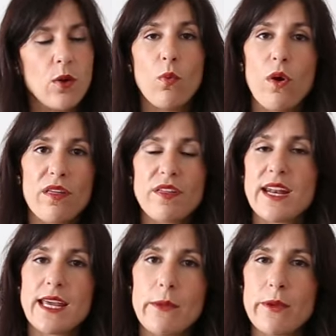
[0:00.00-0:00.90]
worth
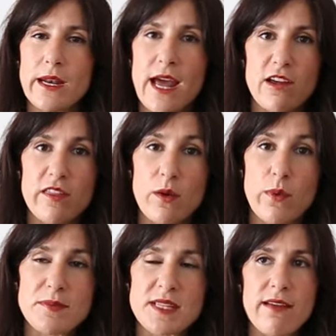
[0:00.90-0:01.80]
kind of keeping an eye out on their
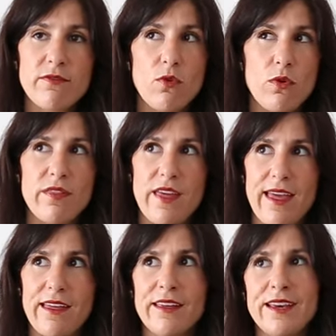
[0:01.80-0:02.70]
website for
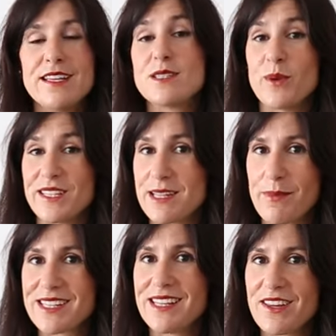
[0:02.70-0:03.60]
their spring
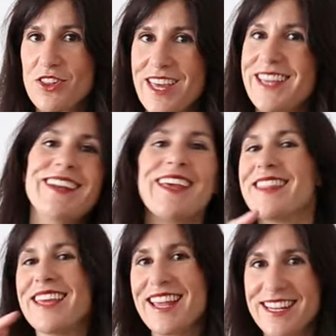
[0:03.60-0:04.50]
summer collection in
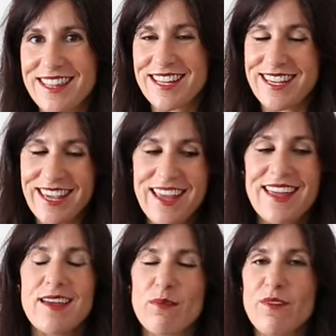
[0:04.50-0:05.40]
the end of the
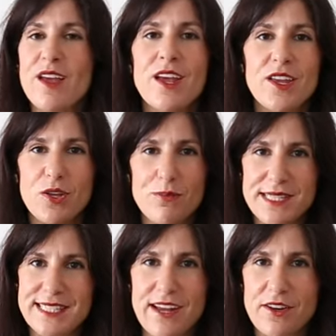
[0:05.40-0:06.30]
year if you
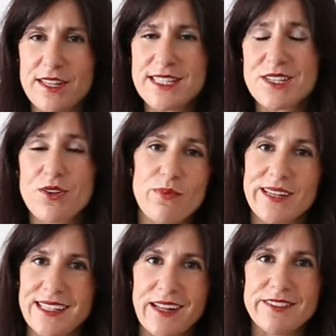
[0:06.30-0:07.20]
missed out on this and you
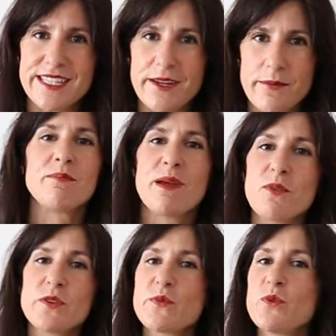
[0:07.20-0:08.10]
really loved it. My
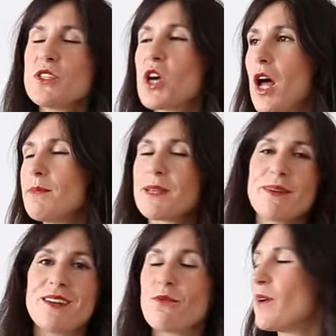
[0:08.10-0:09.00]
most worn tops, I
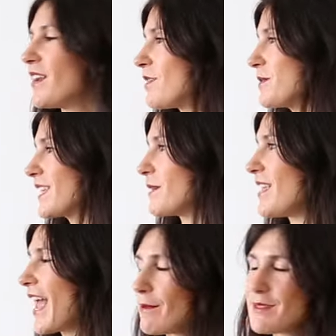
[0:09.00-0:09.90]
mean, one of them is going to
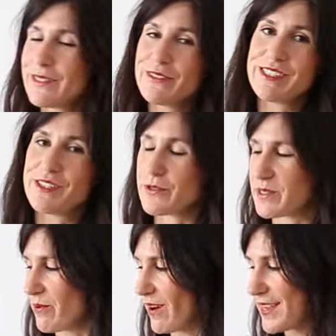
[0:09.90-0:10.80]
be absolutely no
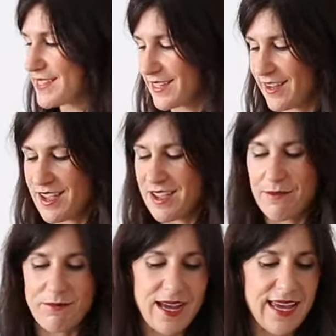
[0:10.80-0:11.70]
surprise,
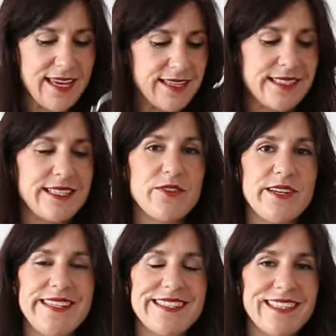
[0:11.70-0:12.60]
my
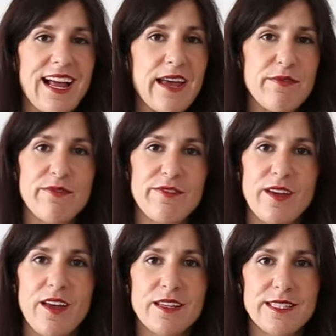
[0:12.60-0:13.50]
Series Life
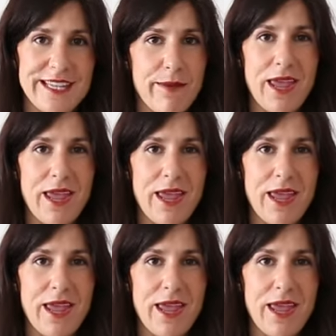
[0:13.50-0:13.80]
Step